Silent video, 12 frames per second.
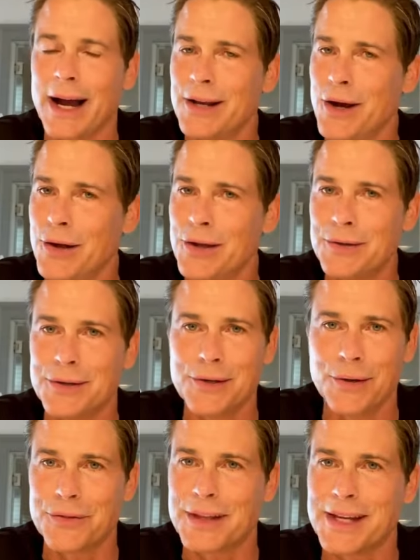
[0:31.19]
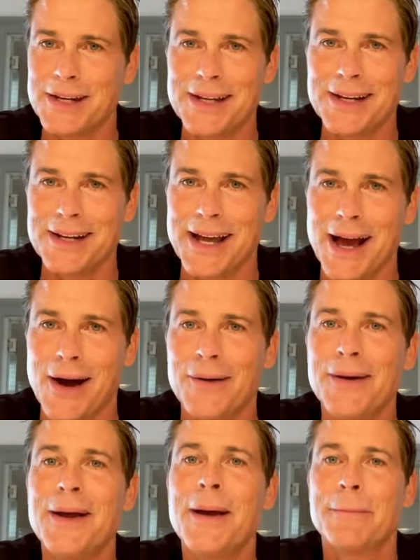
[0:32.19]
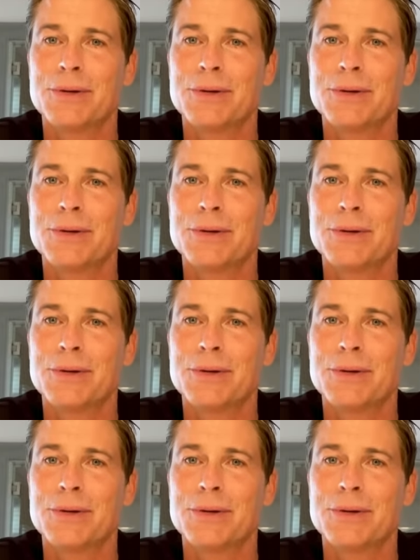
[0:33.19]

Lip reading: I know you don't think you need it now,